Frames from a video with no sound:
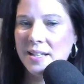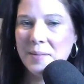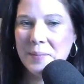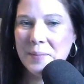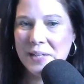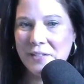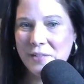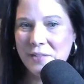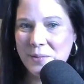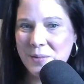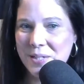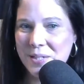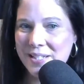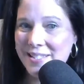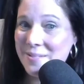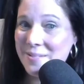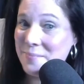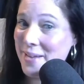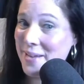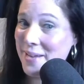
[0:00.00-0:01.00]
But if you want
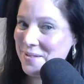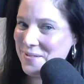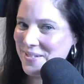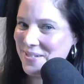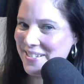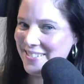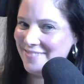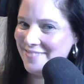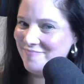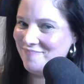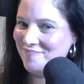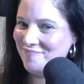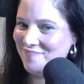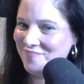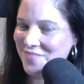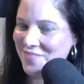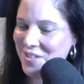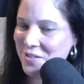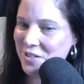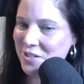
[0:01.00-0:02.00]
to buy one,
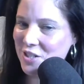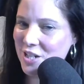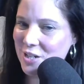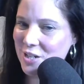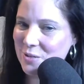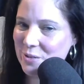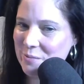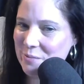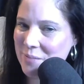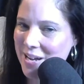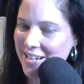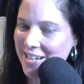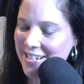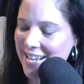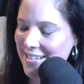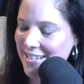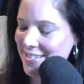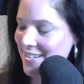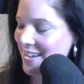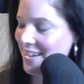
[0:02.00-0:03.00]
go to
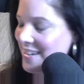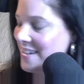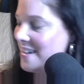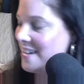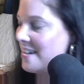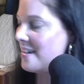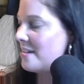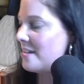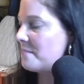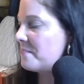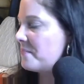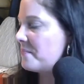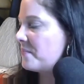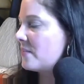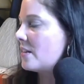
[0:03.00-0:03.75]
jungleroompodcast.com,